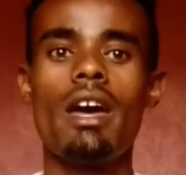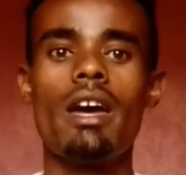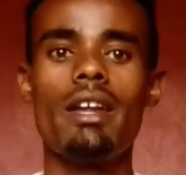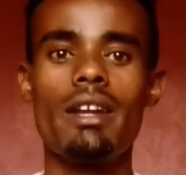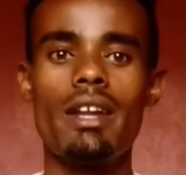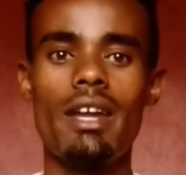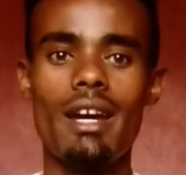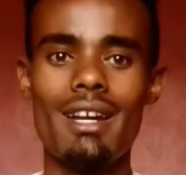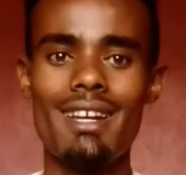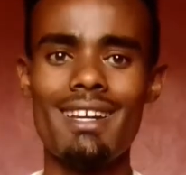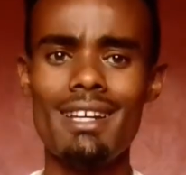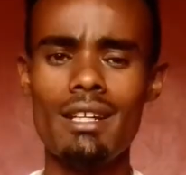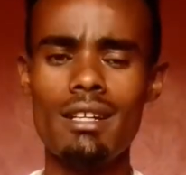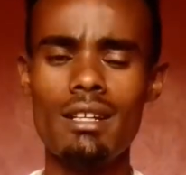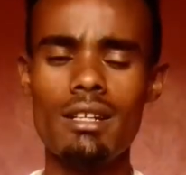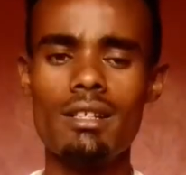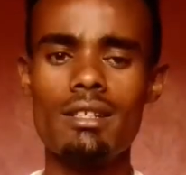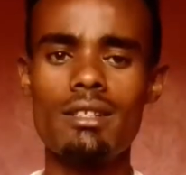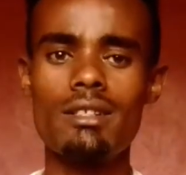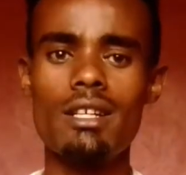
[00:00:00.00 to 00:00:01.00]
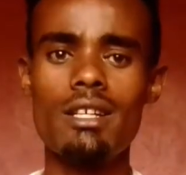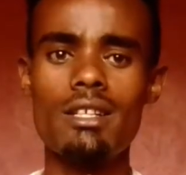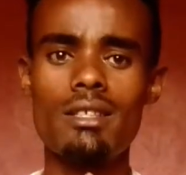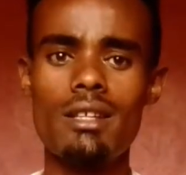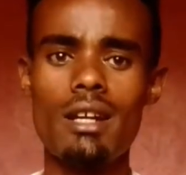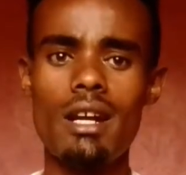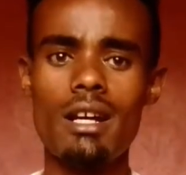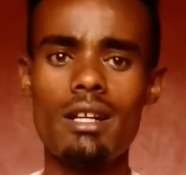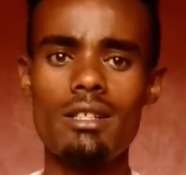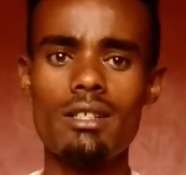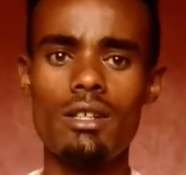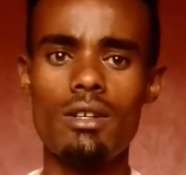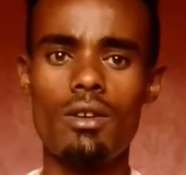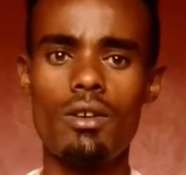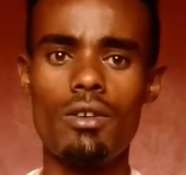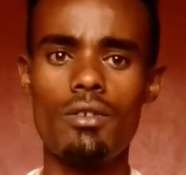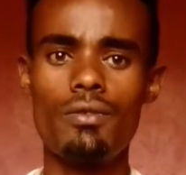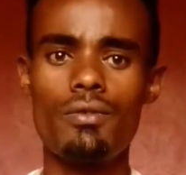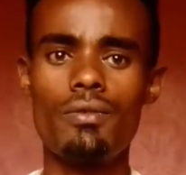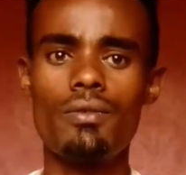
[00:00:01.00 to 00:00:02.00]
and again the structure
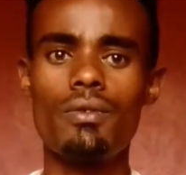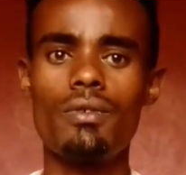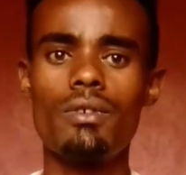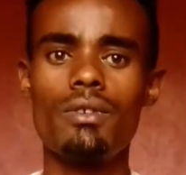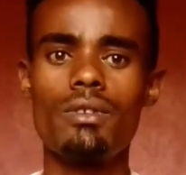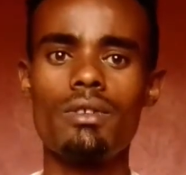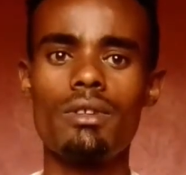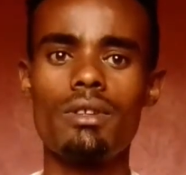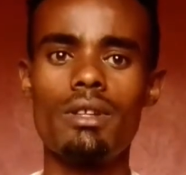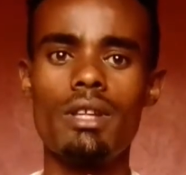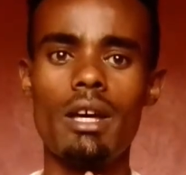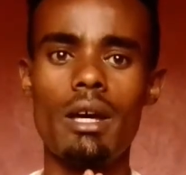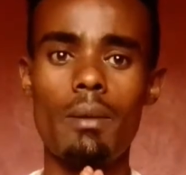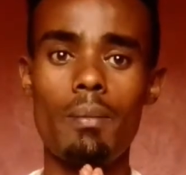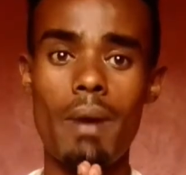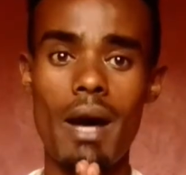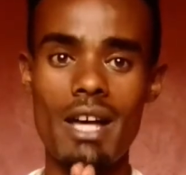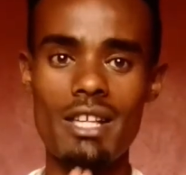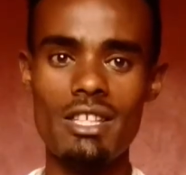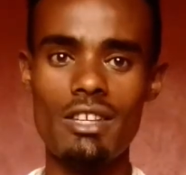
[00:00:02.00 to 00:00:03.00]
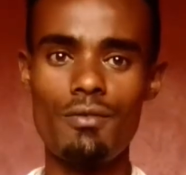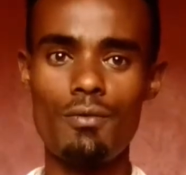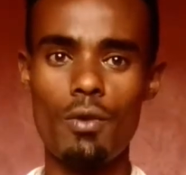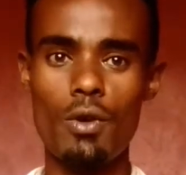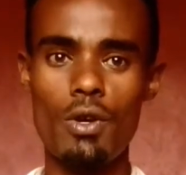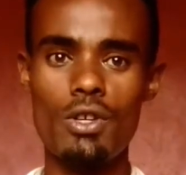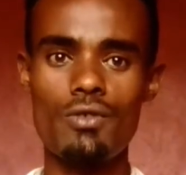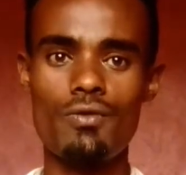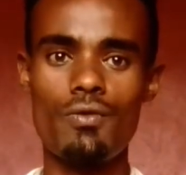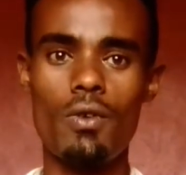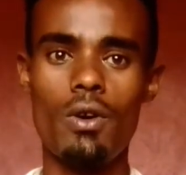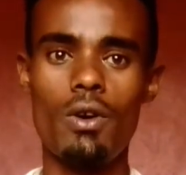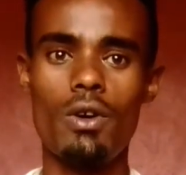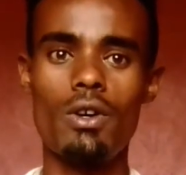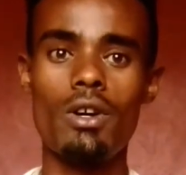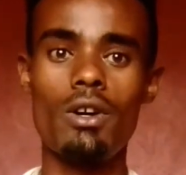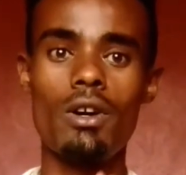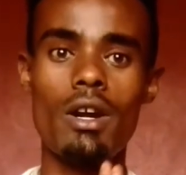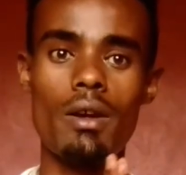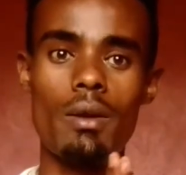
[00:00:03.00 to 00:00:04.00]
of the passive voice
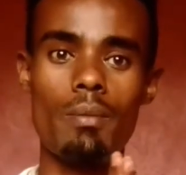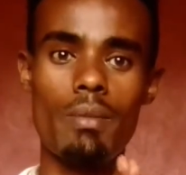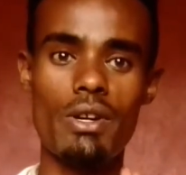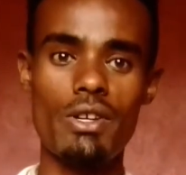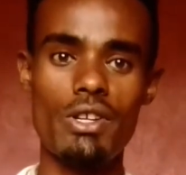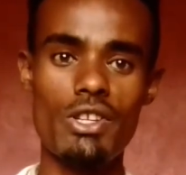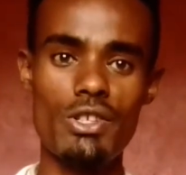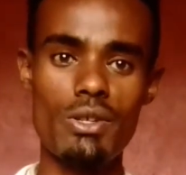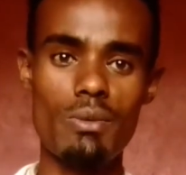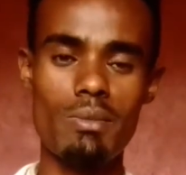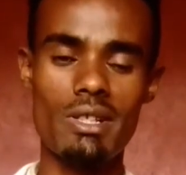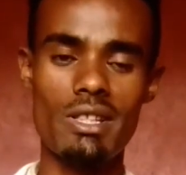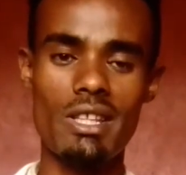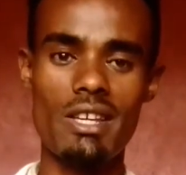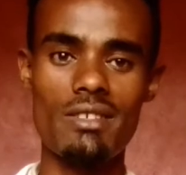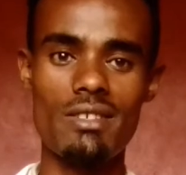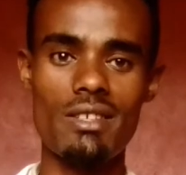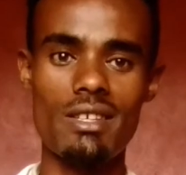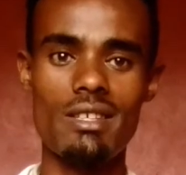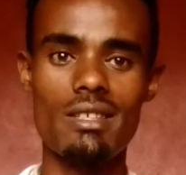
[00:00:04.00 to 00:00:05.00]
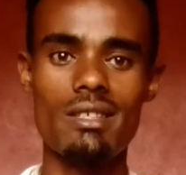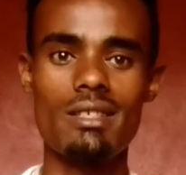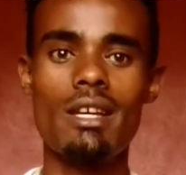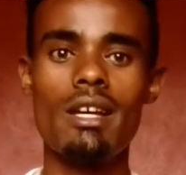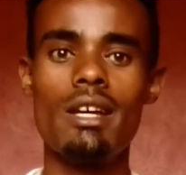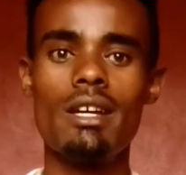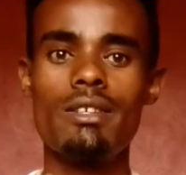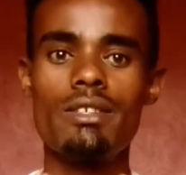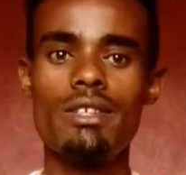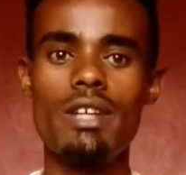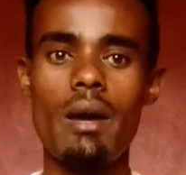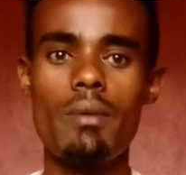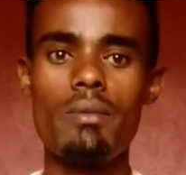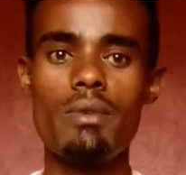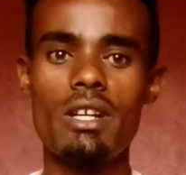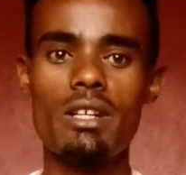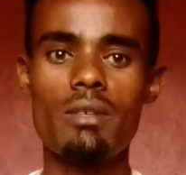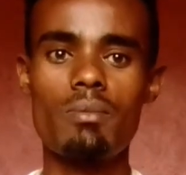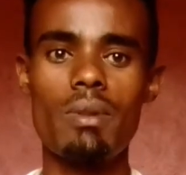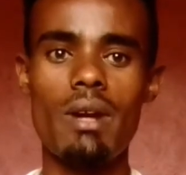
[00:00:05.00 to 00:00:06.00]
for present simple tense is
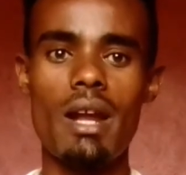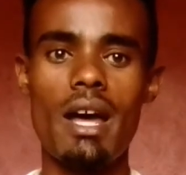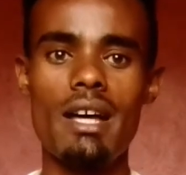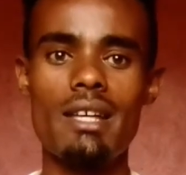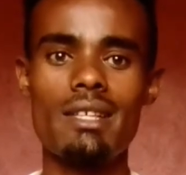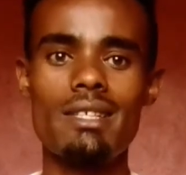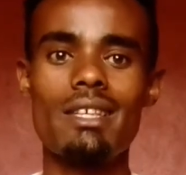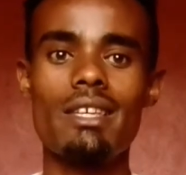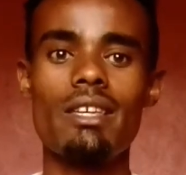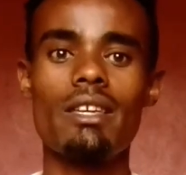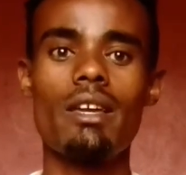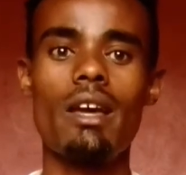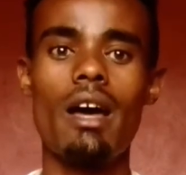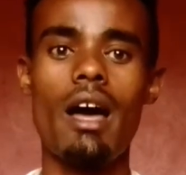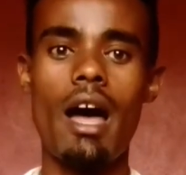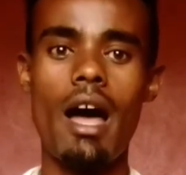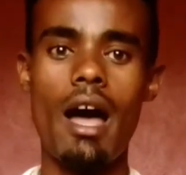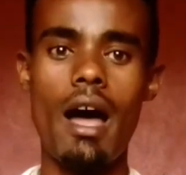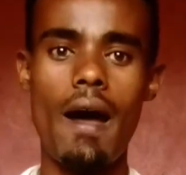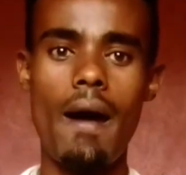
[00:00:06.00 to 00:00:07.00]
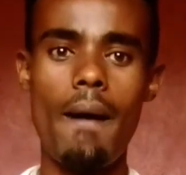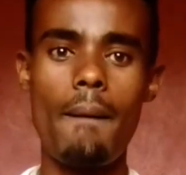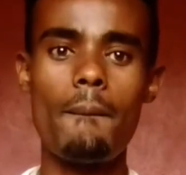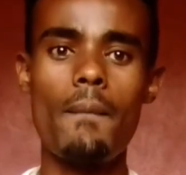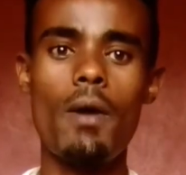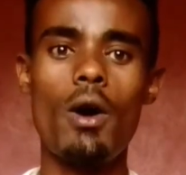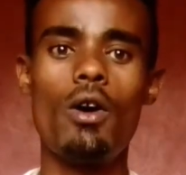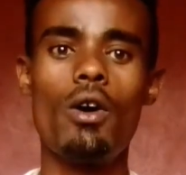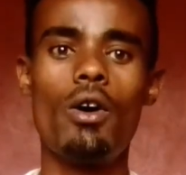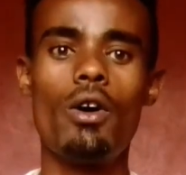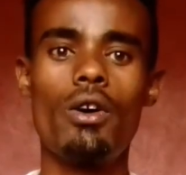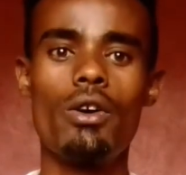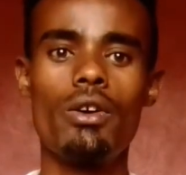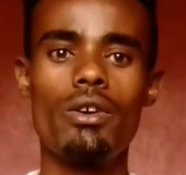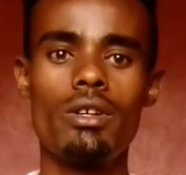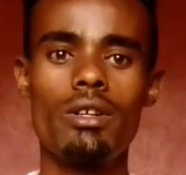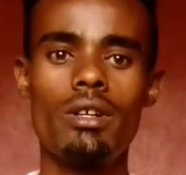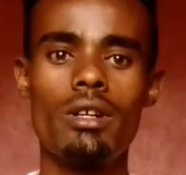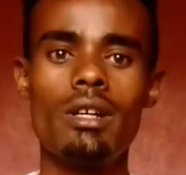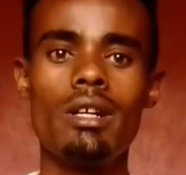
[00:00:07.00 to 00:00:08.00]
subject plus am
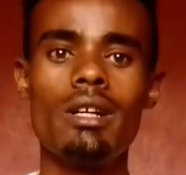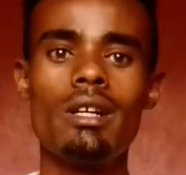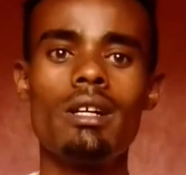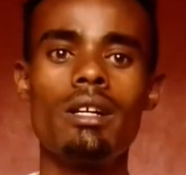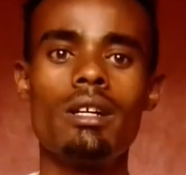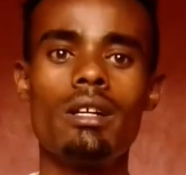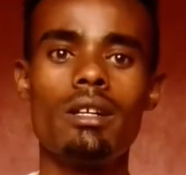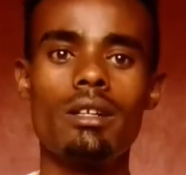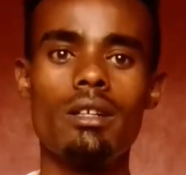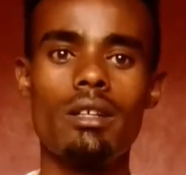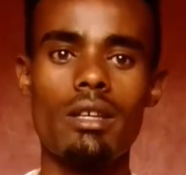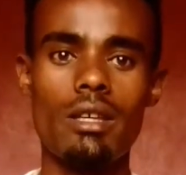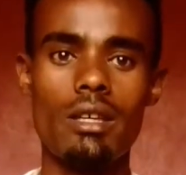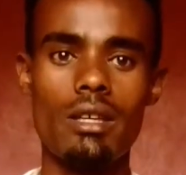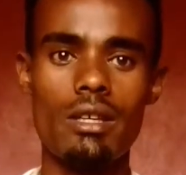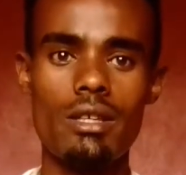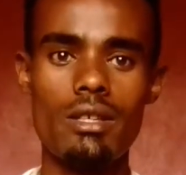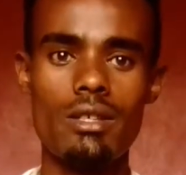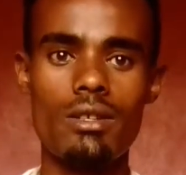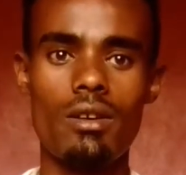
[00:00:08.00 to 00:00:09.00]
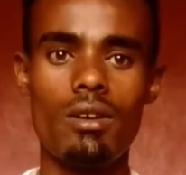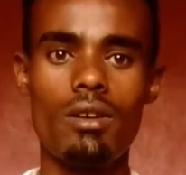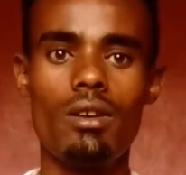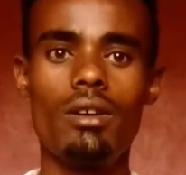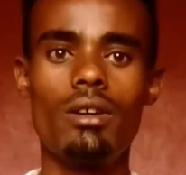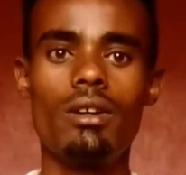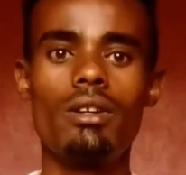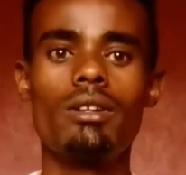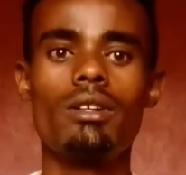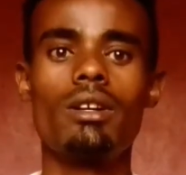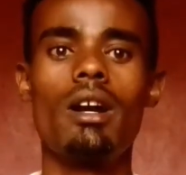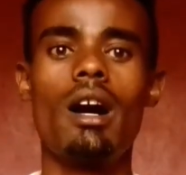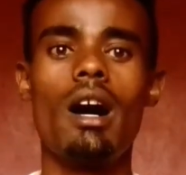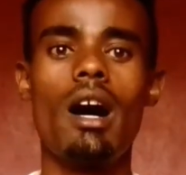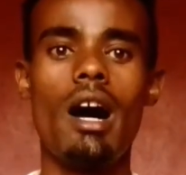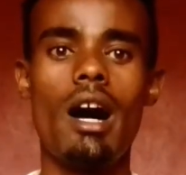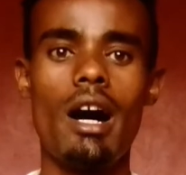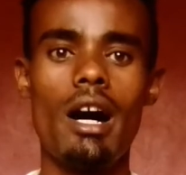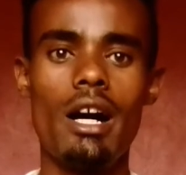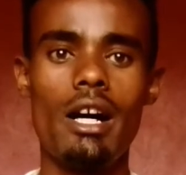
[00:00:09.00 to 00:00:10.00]
or is or
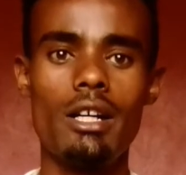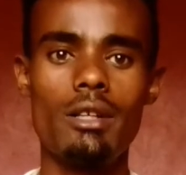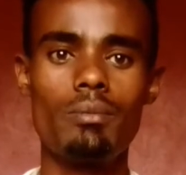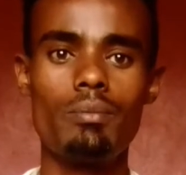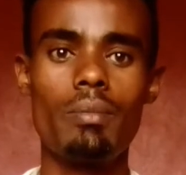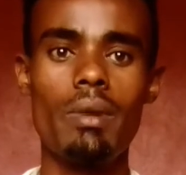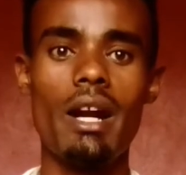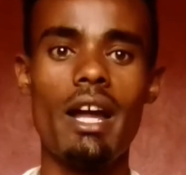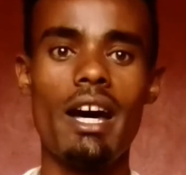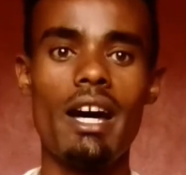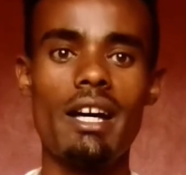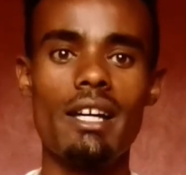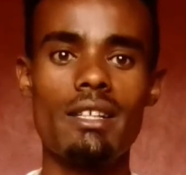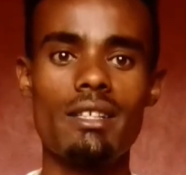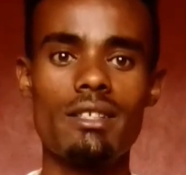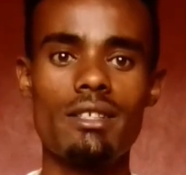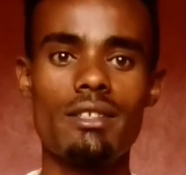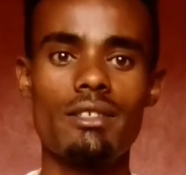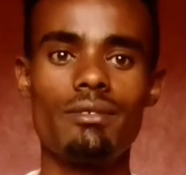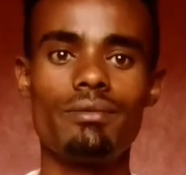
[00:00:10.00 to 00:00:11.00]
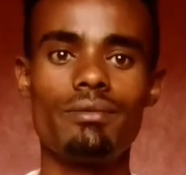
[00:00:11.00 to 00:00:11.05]
are plus